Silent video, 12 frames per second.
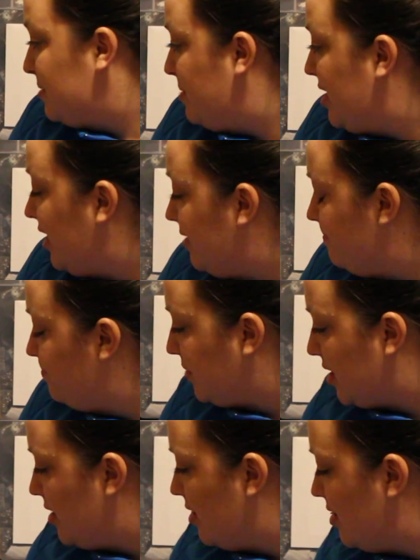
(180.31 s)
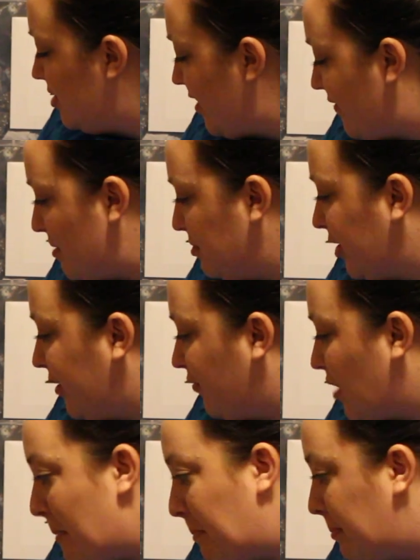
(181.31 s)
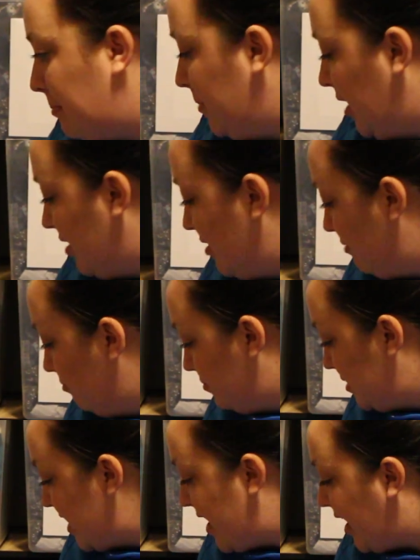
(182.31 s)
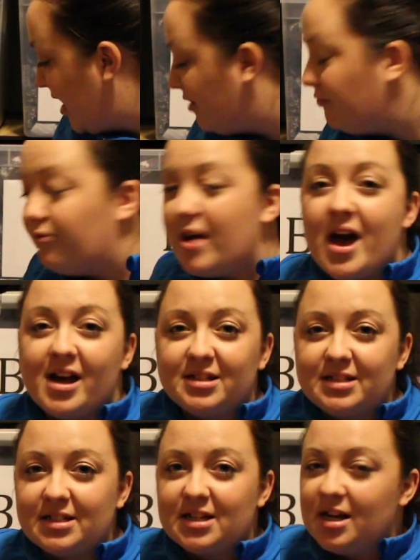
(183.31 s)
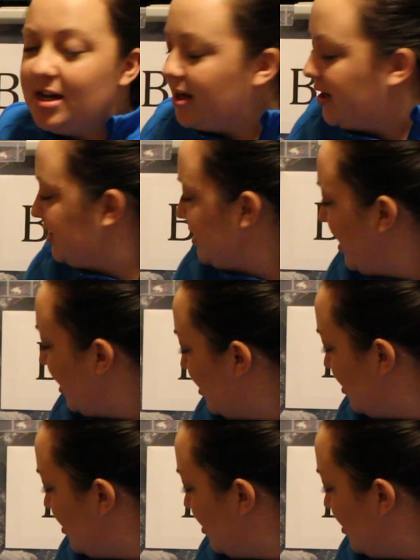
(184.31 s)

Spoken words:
bin, if I'm looking for a, you know, a tan vest, it's like,